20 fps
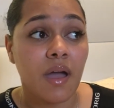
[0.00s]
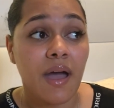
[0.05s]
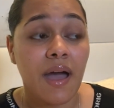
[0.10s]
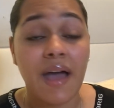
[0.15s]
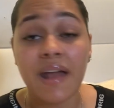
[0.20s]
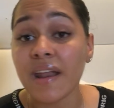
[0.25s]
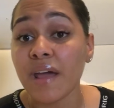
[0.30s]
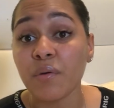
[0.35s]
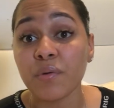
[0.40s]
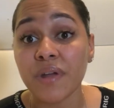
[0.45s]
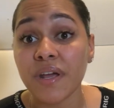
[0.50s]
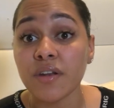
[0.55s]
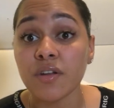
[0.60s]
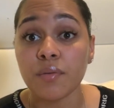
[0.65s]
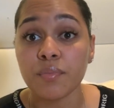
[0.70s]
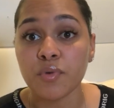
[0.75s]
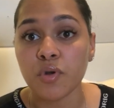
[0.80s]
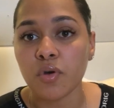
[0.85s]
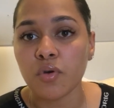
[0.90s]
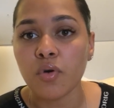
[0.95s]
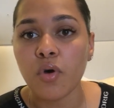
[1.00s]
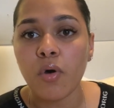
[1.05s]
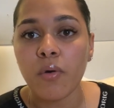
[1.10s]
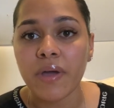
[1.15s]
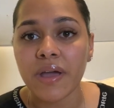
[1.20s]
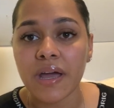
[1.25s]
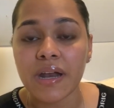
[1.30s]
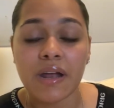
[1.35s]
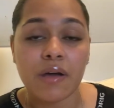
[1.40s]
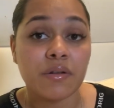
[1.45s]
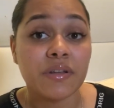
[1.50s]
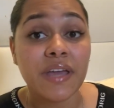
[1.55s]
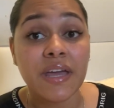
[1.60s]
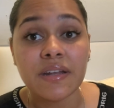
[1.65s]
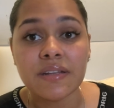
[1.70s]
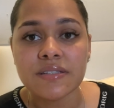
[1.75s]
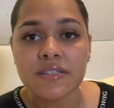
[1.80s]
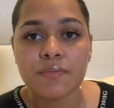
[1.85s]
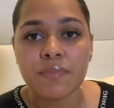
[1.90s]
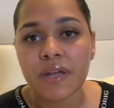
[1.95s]
And I would end up not going, and I would get
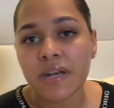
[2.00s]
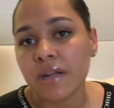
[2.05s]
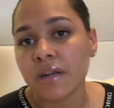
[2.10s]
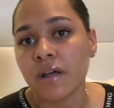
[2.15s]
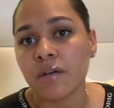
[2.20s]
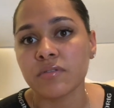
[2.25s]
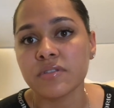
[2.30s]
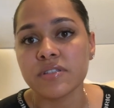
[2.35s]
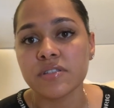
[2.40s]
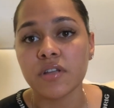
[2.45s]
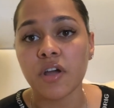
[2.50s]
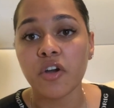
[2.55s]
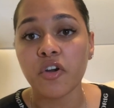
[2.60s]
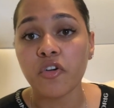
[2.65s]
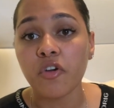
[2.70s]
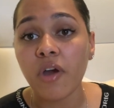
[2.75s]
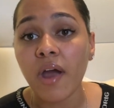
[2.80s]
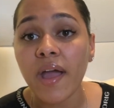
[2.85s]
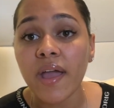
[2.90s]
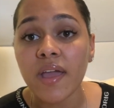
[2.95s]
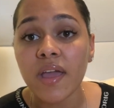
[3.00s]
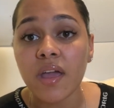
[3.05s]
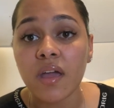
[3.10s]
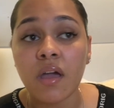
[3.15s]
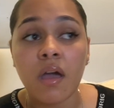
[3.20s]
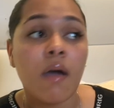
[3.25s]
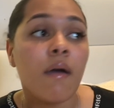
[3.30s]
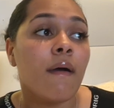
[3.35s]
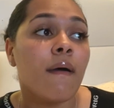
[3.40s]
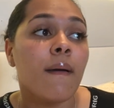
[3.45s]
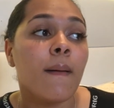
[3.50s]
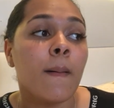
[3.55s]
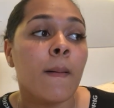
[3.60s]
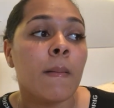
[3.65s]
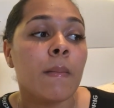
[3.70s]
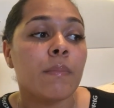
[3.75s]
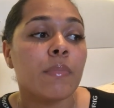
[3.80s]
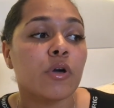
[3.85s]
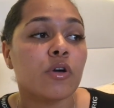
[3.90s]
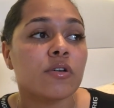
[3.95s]
into bed and I would start crying
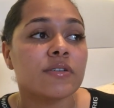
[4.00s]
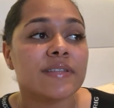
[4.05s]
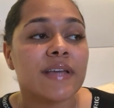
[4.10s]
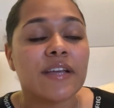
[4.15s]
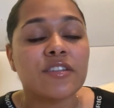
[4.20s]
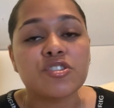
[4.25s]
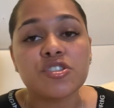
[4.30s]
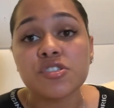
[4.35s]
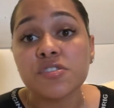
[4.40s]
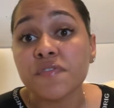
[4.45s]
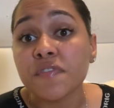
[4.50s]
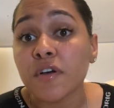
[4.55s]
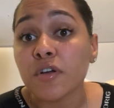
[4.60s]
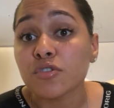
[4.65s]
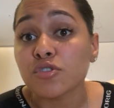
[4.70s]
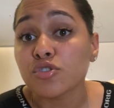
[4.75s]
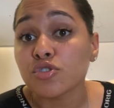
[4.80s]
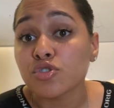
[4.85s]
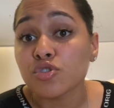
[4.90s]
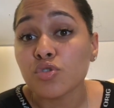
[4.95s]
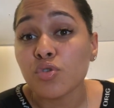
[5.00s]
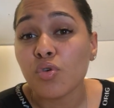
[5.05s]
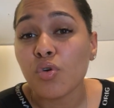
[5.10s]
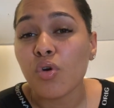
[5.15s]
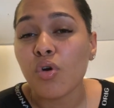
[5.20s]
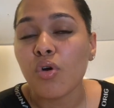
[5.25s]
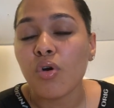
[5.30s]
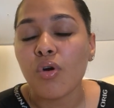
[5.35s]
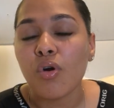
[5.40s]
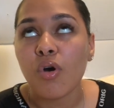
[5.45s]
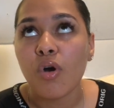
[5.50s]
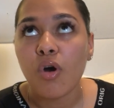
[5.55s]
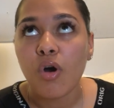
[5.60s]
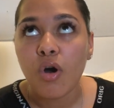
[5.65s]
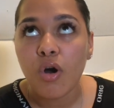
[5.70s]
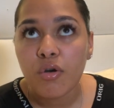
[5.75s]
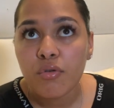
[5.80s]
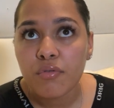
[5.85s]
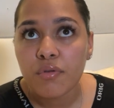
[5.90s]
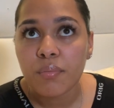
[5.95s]
because I just felt so
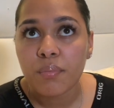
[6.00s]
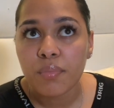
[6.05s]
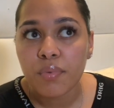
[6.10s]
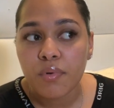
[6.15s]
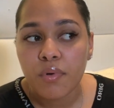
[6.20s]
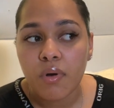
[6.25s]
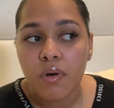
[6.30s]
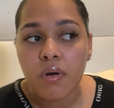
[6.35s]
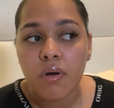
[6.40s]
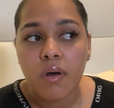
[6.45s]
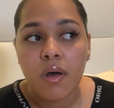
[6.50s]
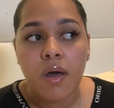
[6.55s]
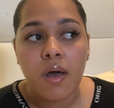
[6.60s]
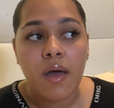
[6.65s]
horrible.